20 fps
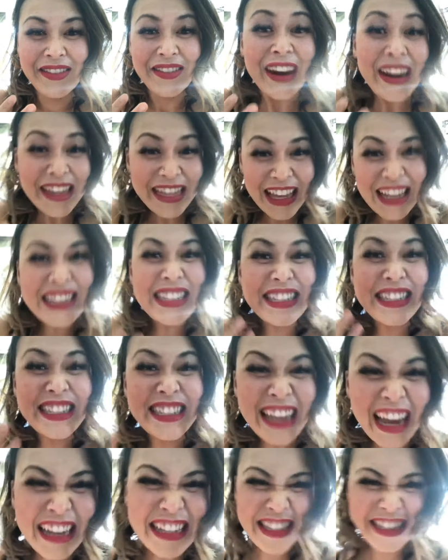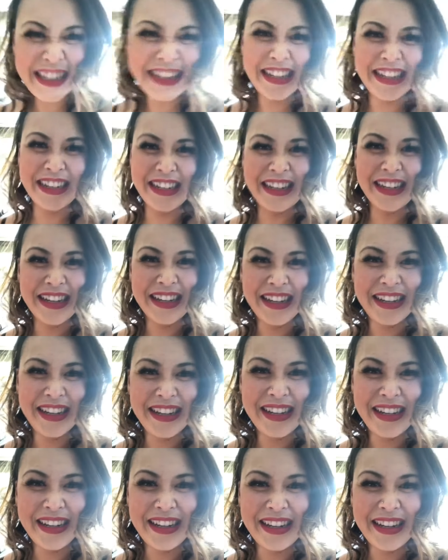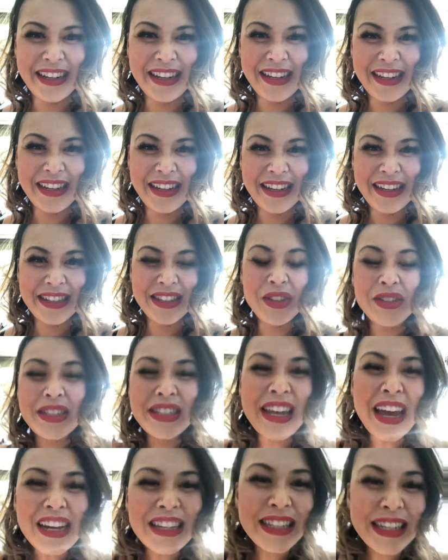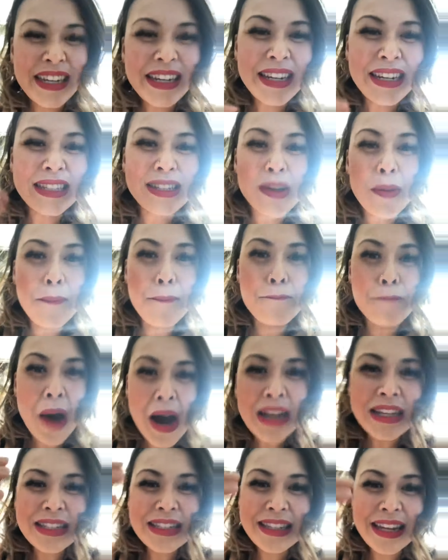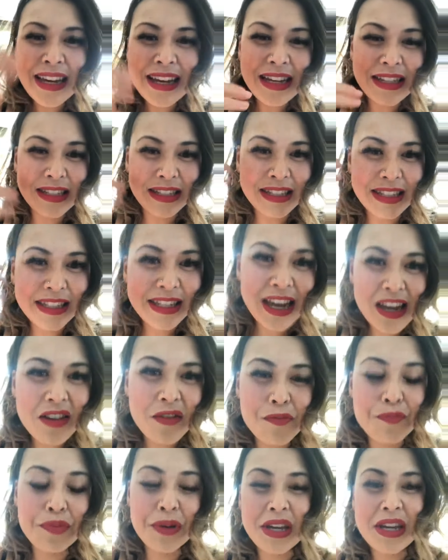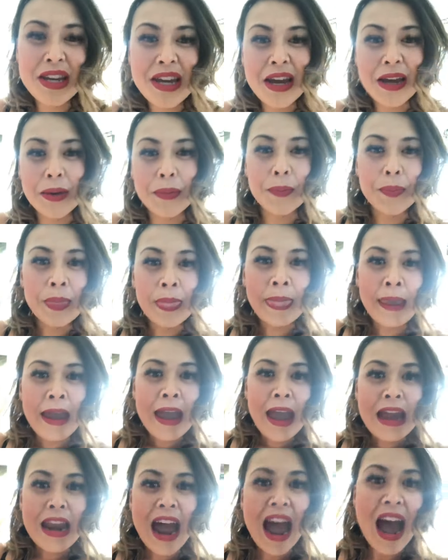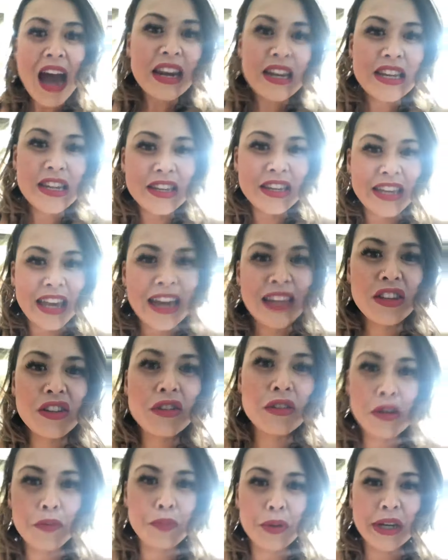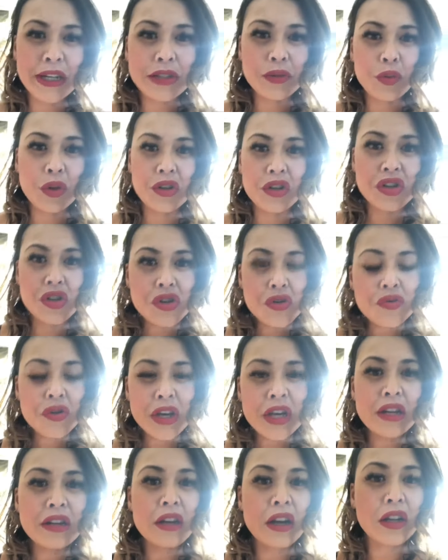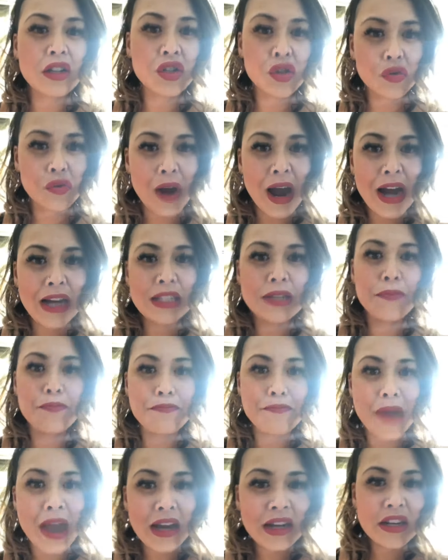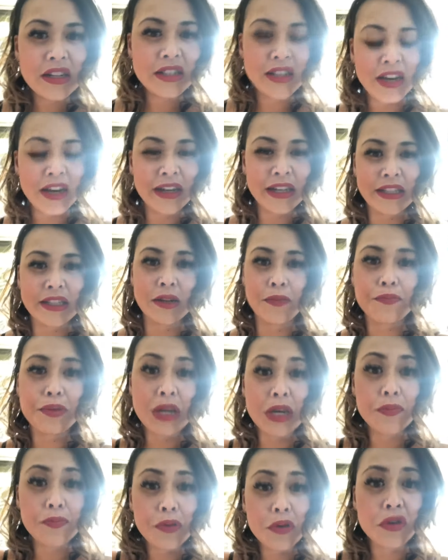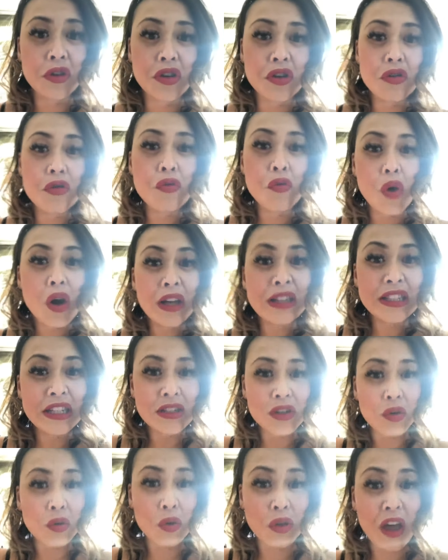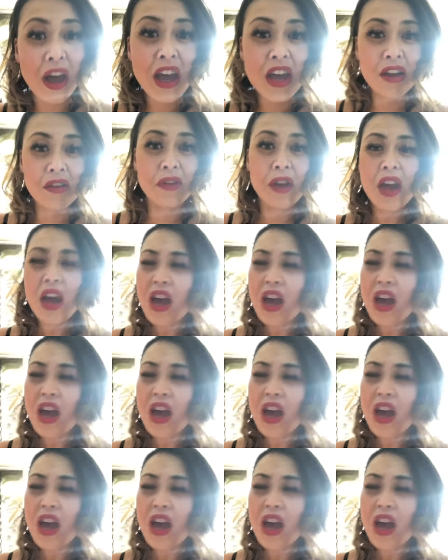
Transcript: Right? That's sexy. So sexy is a mindset, it's a state of being. And how do you get to the place where you can attract and magnetize the people you want in your life?